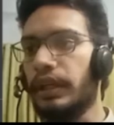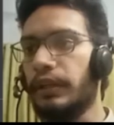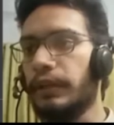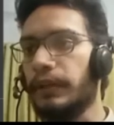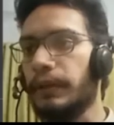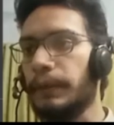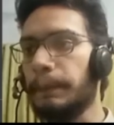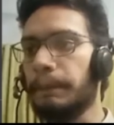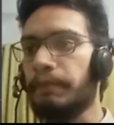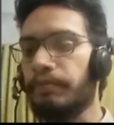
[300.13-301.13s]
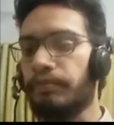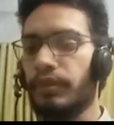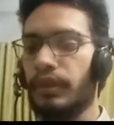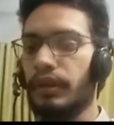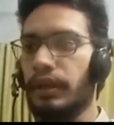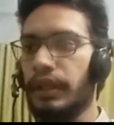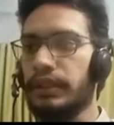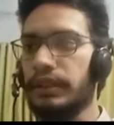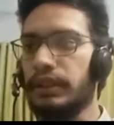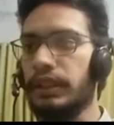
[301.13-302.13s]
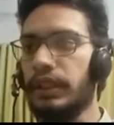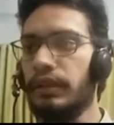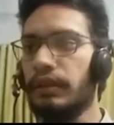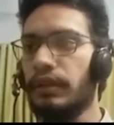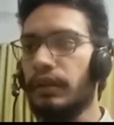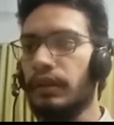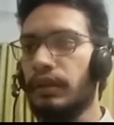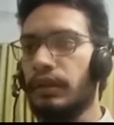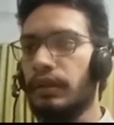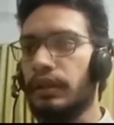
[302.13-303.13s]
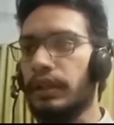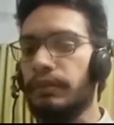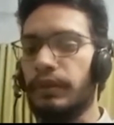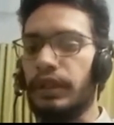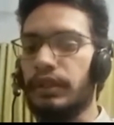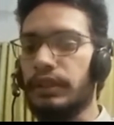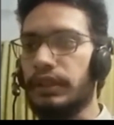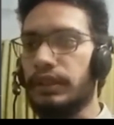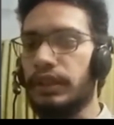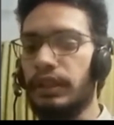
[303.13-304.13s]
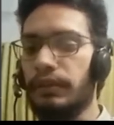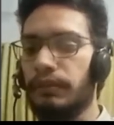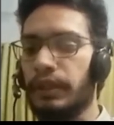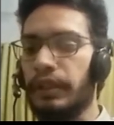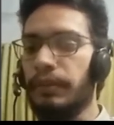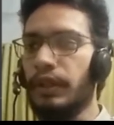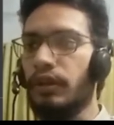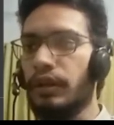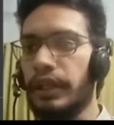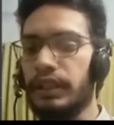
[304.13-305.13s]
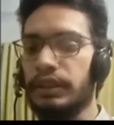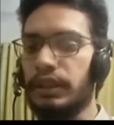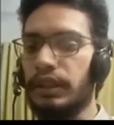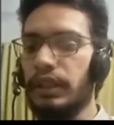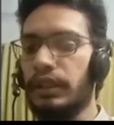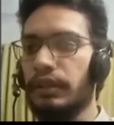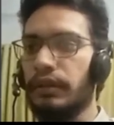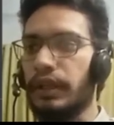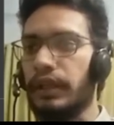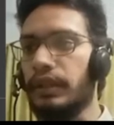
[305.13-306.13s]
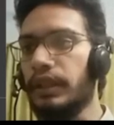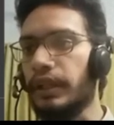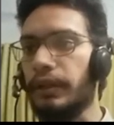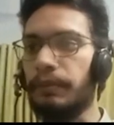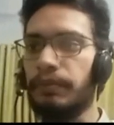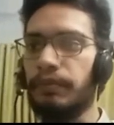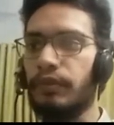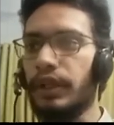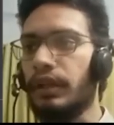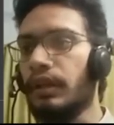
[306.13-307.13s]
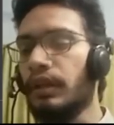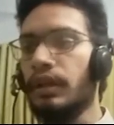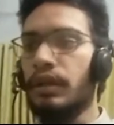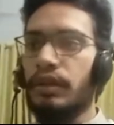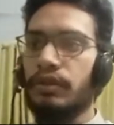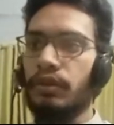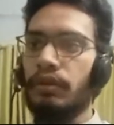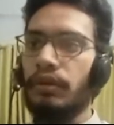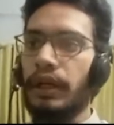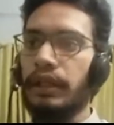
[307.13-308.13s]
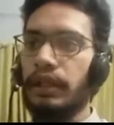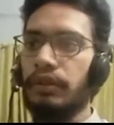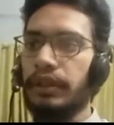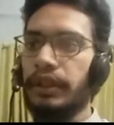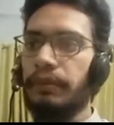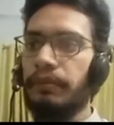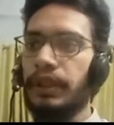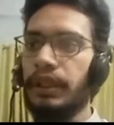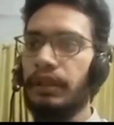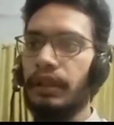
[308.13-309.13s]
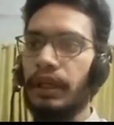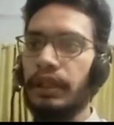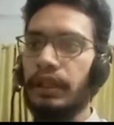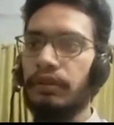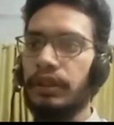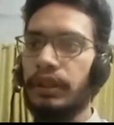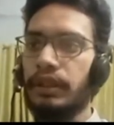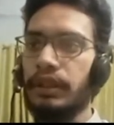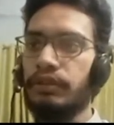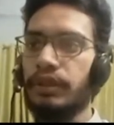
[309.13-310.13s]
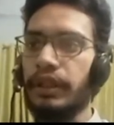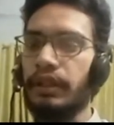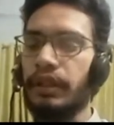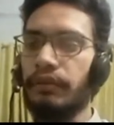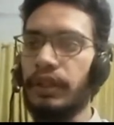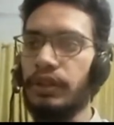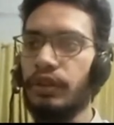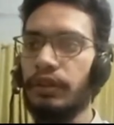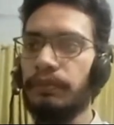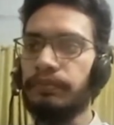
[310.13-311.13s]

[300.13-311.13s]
here std. Let me write this std np dot std and the data, right? So I calculated mean, I calculated the standard deviation,